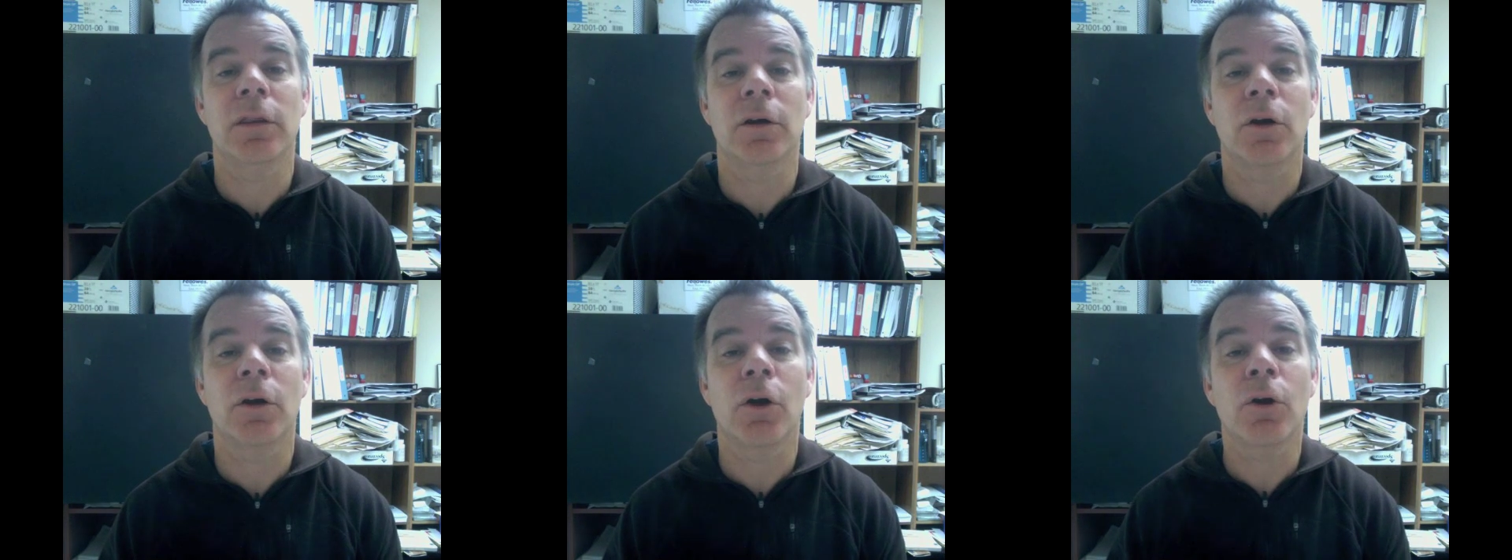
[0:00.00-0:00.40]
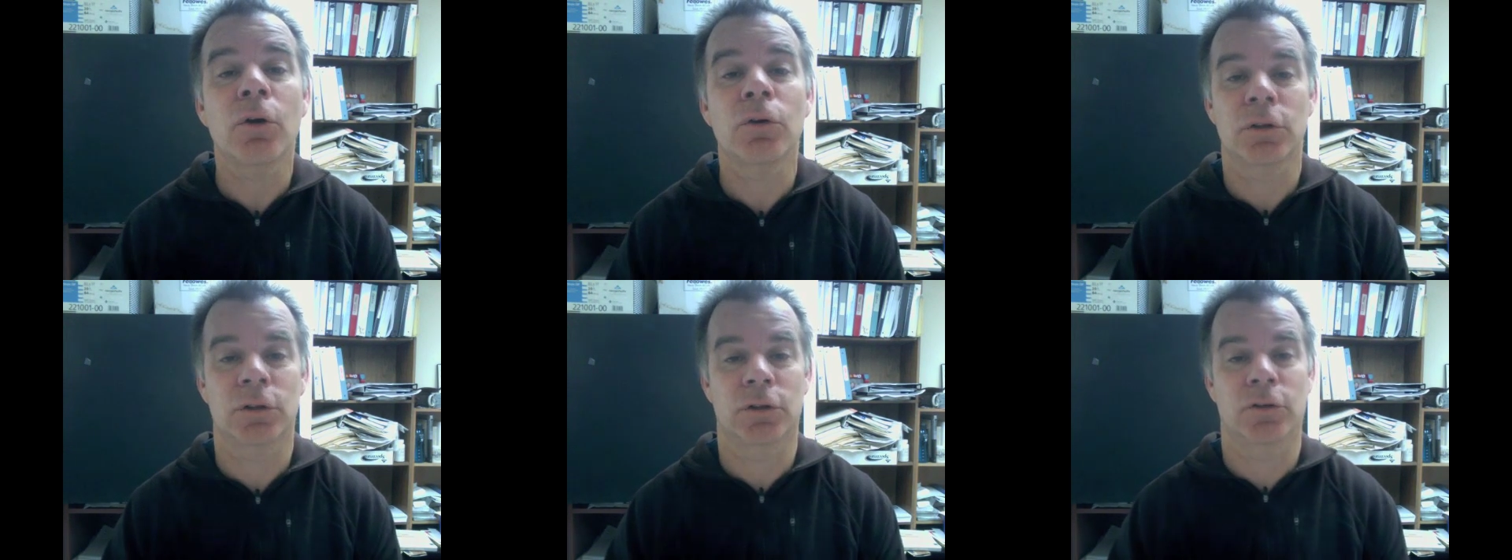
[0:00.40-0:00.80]
the
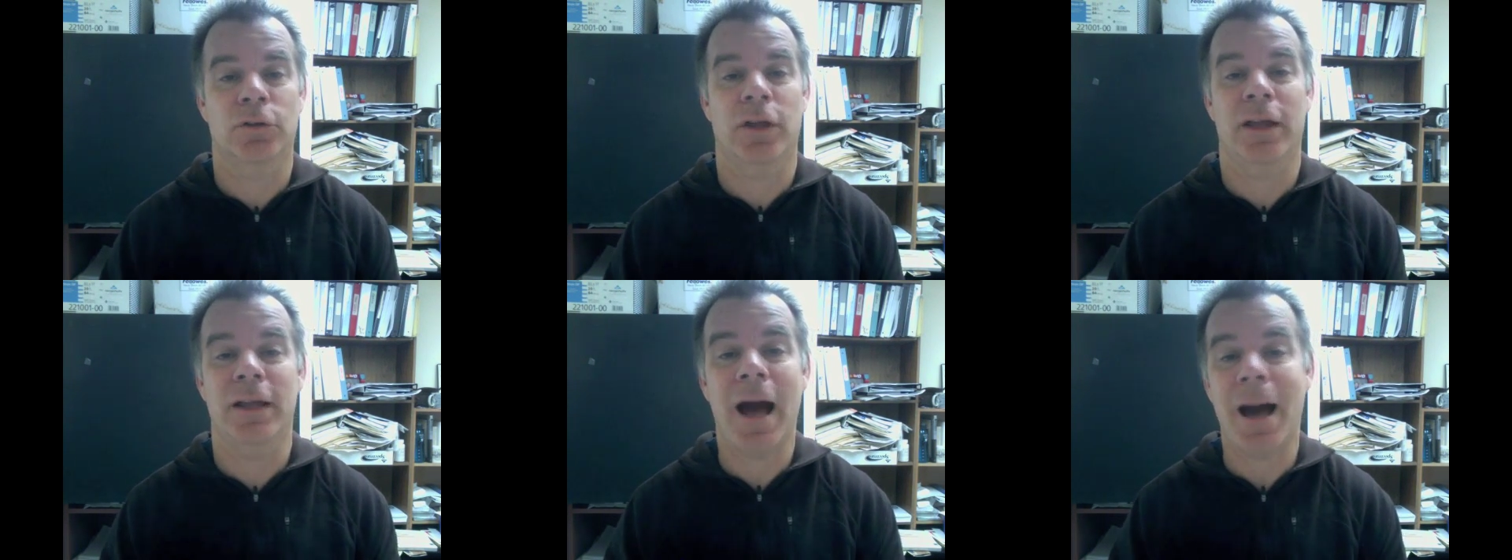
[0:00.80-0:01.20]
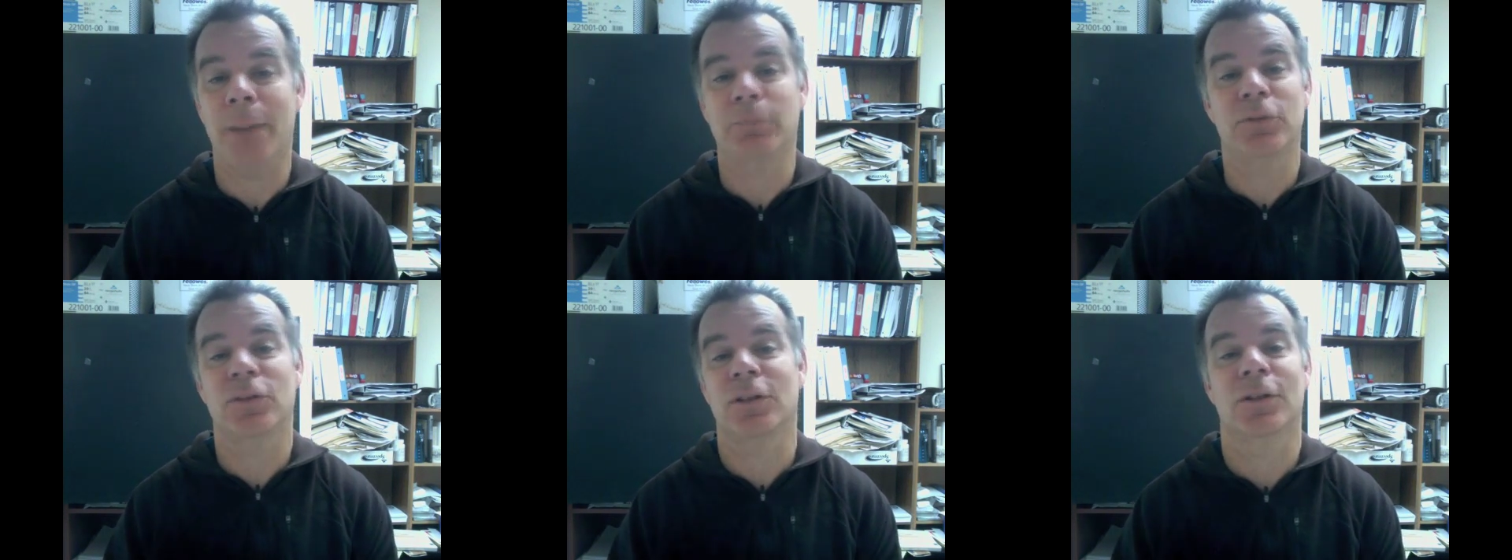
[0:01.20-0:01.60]
hurdles and
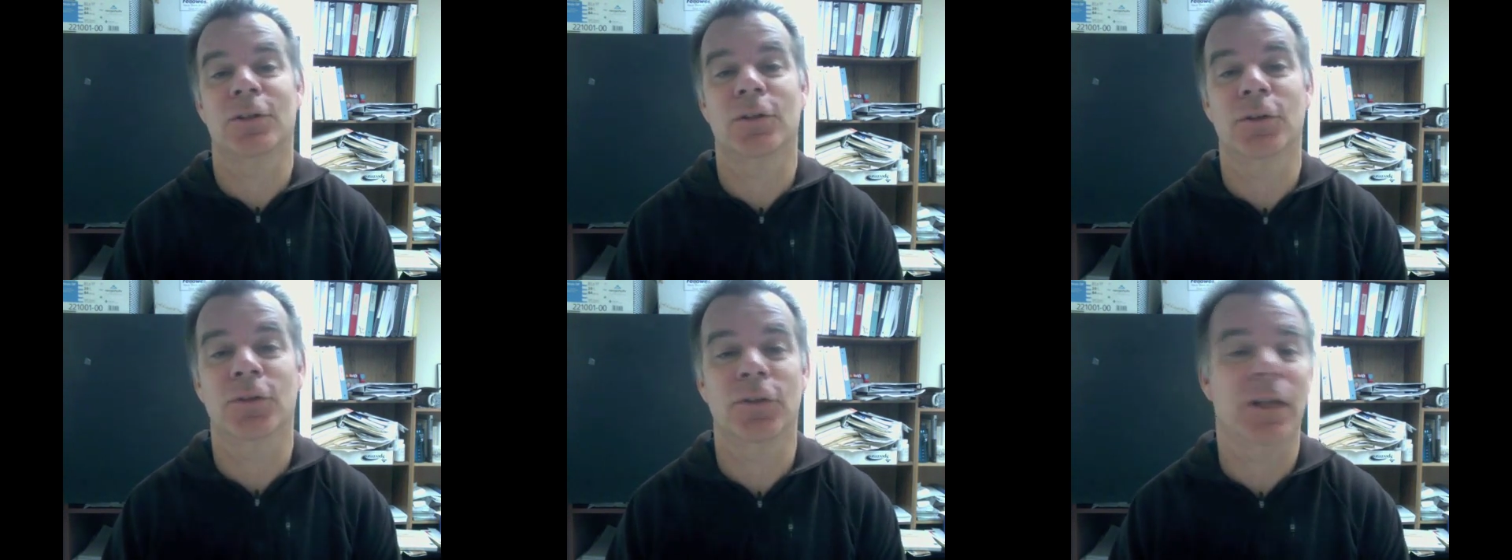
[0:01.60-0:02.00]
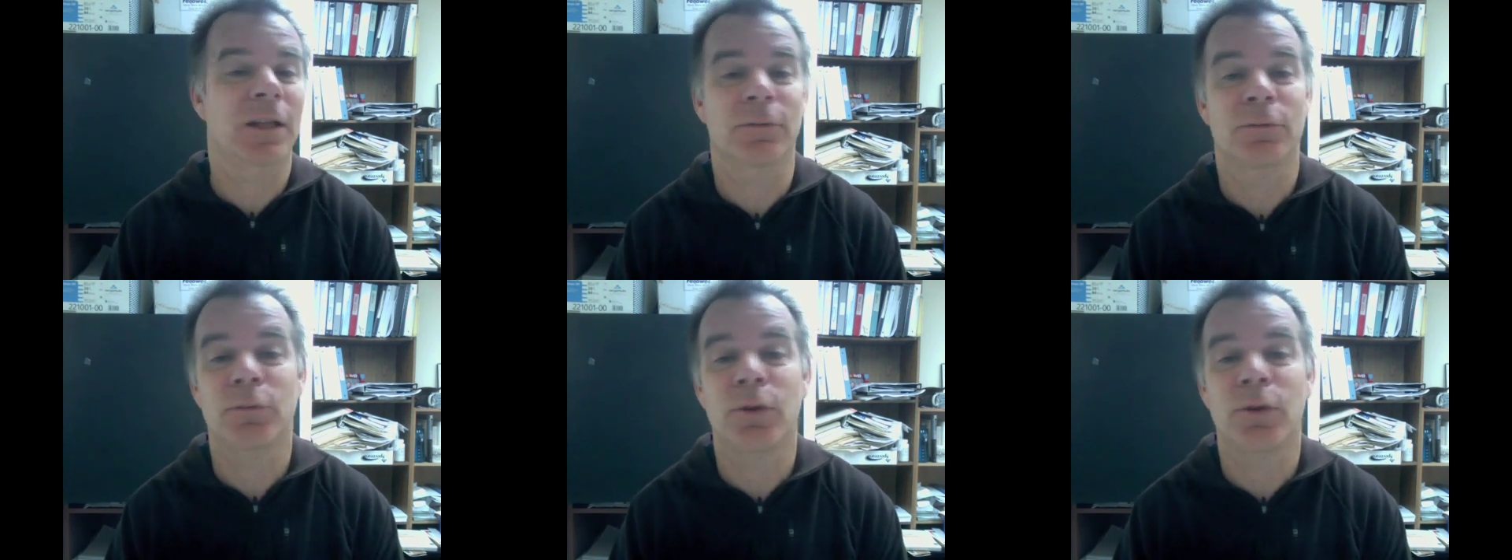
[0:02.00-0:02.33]
obstacles in